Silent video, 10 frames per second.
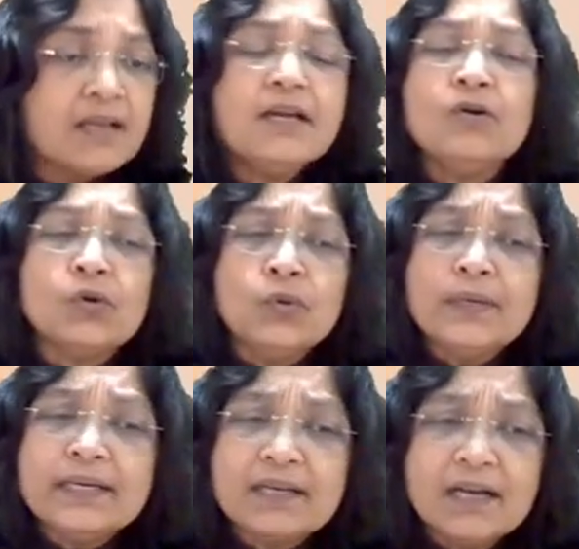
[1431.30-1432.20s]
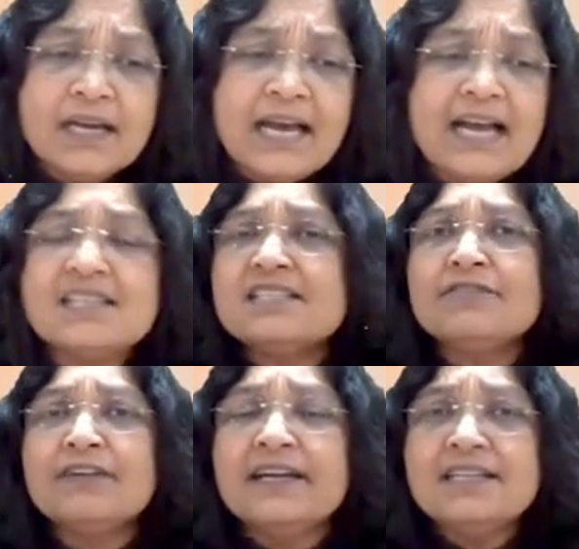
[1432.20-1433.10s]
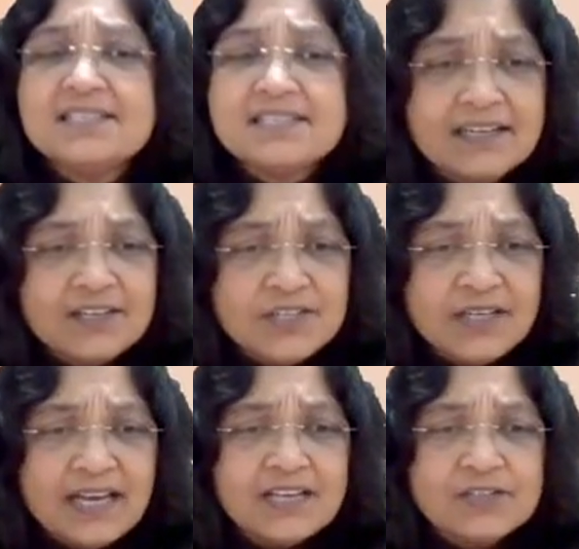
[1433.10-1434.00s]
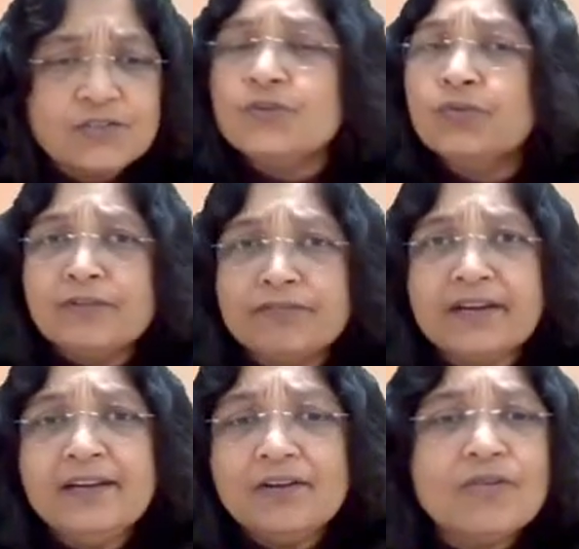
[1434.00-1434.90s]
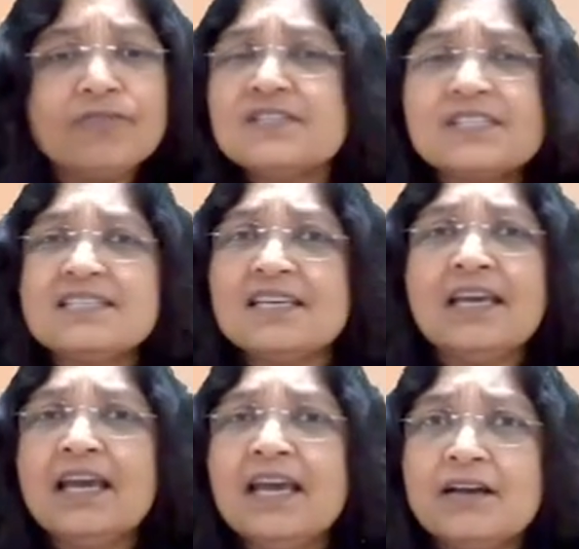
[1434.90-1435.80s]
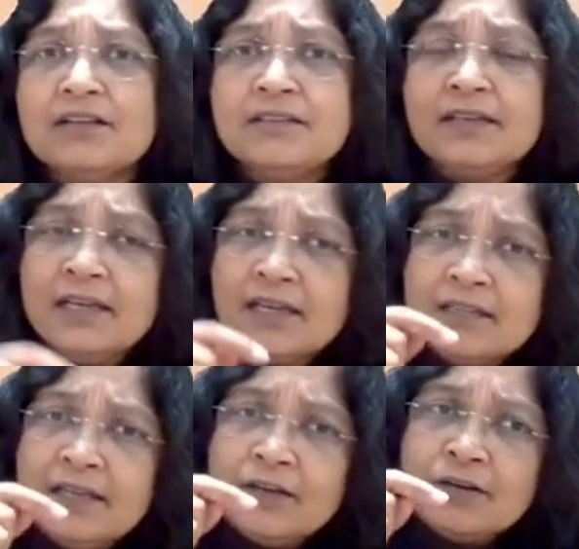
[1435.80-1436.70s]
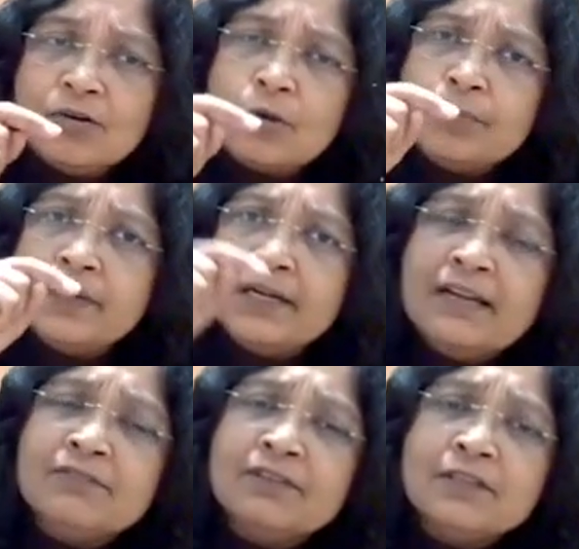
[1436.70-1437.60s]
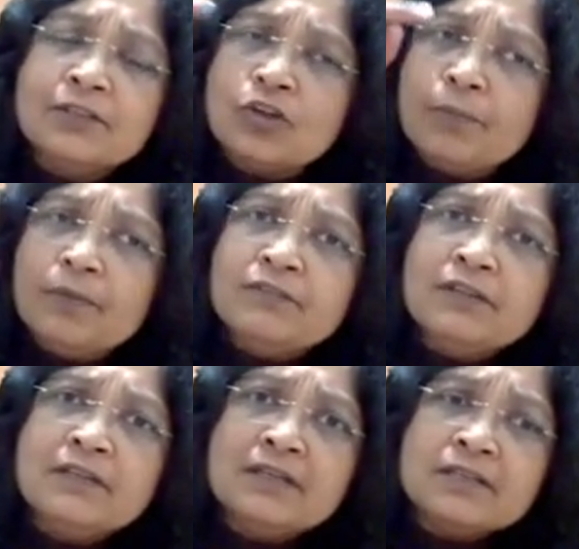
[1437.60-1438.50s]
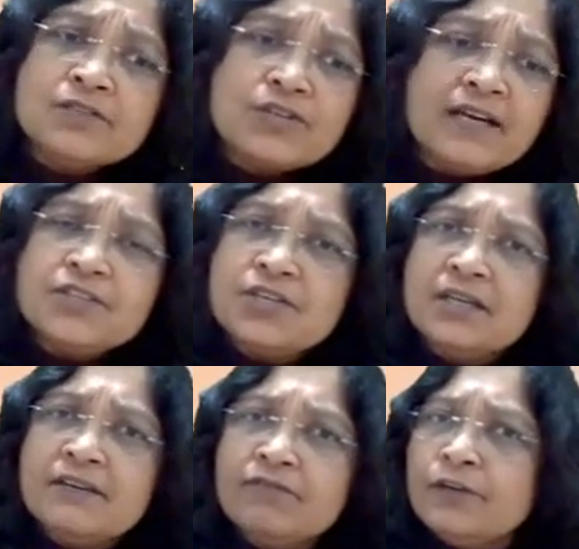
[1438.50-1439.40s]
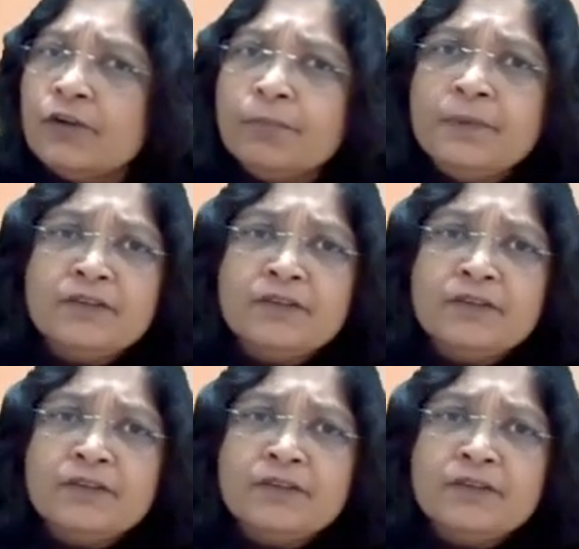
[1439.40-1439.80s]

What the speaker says: Now, Glueck has defined strategy as unified. Obviously, see, the corporate level, the top level strategy will not be